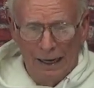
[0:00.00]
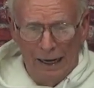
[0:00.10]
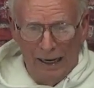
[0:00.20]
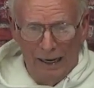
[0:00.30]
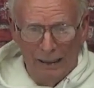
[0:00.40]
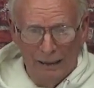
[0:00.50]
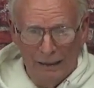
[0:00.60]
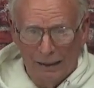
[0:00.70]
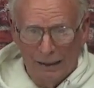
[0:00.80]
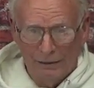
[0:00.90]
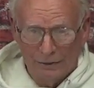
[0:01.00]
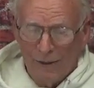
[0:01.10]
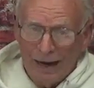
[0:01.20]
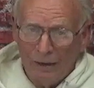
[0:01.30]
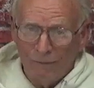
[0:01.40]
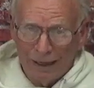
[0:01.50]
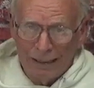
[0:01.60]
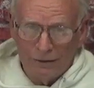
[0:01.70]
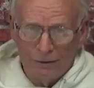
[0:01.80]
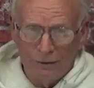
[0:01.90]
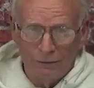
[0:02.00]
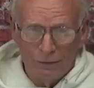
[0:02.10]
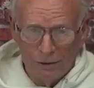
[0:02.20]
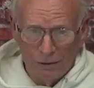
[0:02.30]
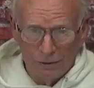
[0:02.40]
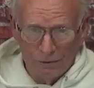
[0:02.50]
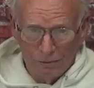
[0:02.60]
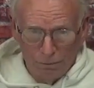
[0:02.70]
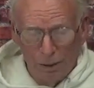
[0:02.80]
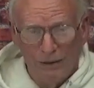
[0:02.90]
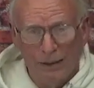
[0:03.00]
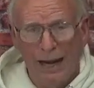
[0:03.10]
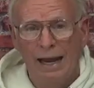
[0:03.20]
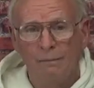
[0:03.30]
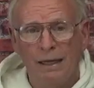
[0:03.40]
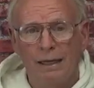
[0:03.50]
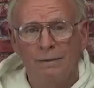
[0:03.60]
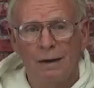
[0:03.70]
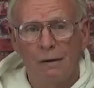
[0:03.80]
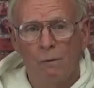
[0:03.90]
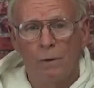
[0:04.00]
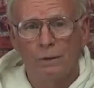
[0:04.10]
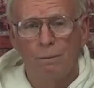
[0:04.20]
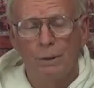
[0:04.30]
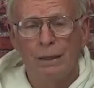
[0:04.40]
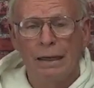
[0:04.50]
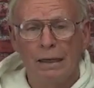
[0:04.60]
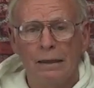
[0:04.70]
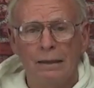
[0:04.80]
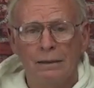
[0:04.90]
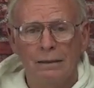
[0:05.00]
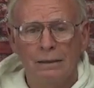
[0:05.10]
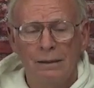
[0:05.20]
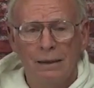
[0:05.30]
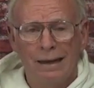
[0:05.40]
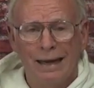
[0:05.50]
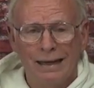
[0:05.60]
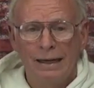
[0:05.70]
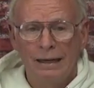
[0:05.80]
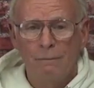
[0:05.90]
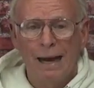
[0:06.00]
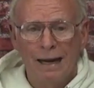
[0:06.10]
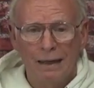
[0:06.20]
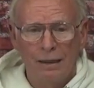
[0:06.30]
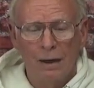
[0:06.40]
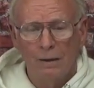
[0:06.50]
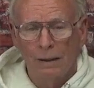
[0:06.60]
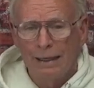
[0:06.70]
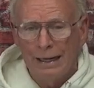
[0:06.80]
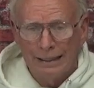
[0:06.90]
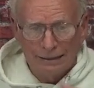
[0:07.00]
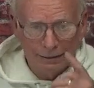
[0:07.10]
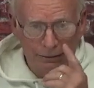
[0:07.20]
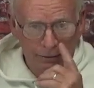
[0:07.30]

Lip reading: and so I don't get to put the time in it that I want to put in like I did back in the early days.